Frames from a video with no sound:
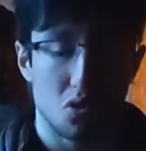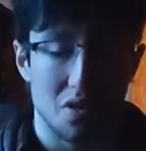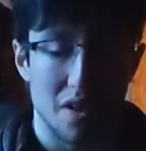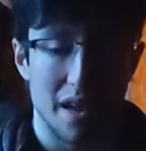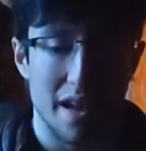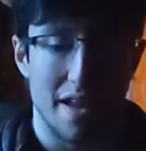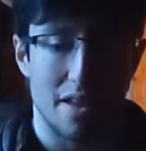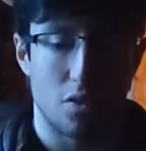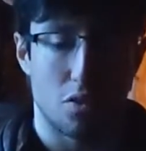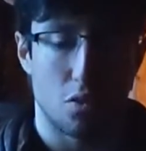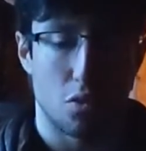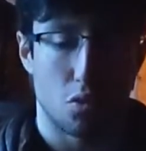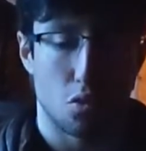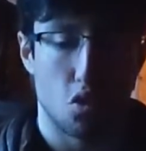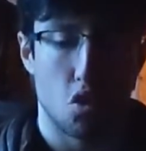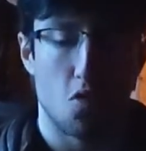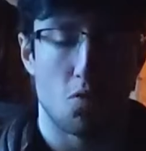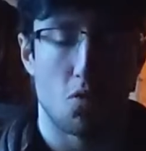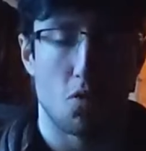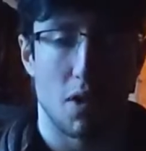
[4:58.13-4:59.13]
take the
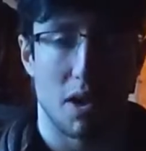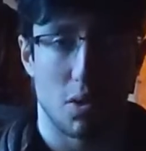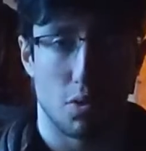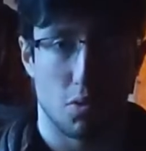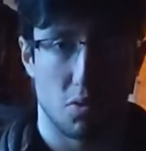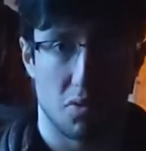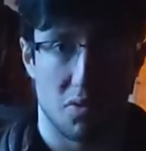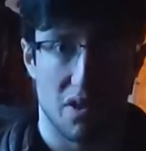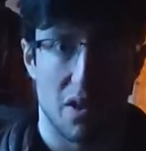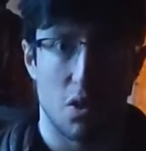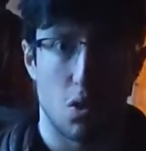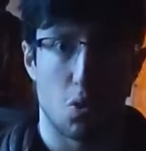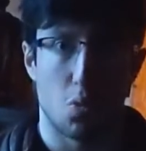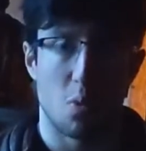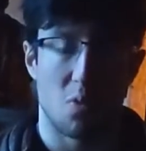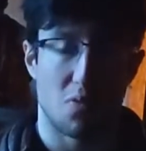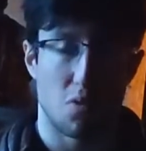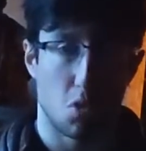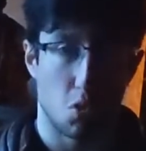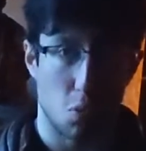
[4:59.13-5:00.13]
term going to failure
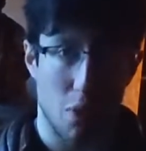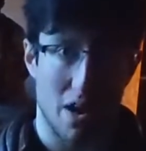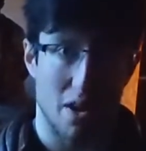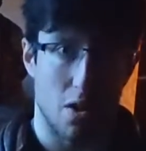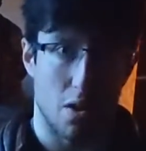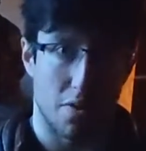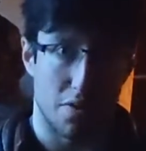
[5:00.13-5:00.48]
with a grain